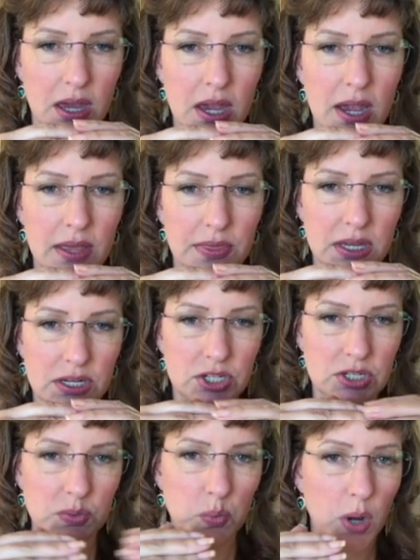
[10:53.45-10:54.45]
And then
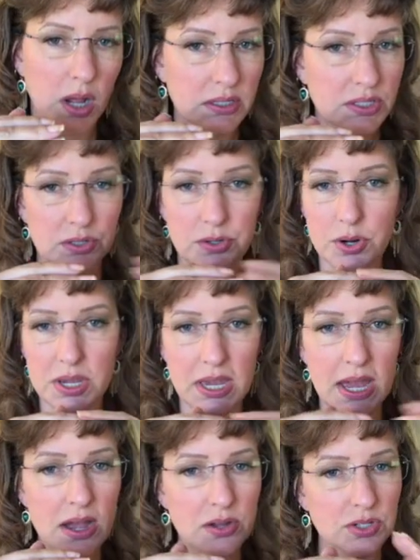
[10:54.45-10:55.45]
just while it's growing
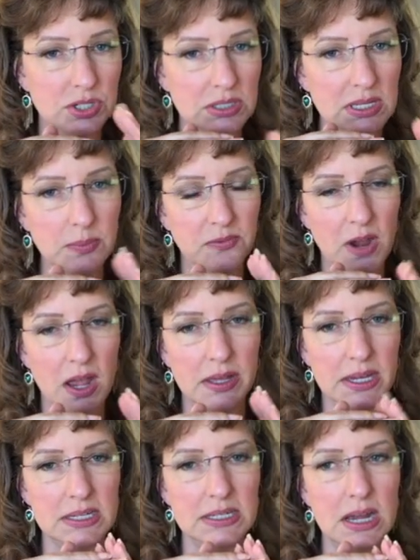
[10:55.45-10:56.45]
out, just keep
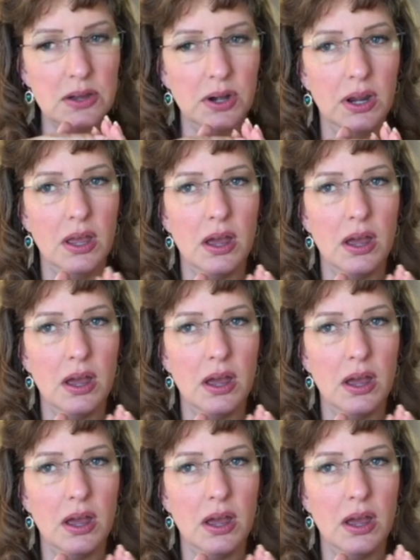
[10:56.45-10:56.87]
filing it down.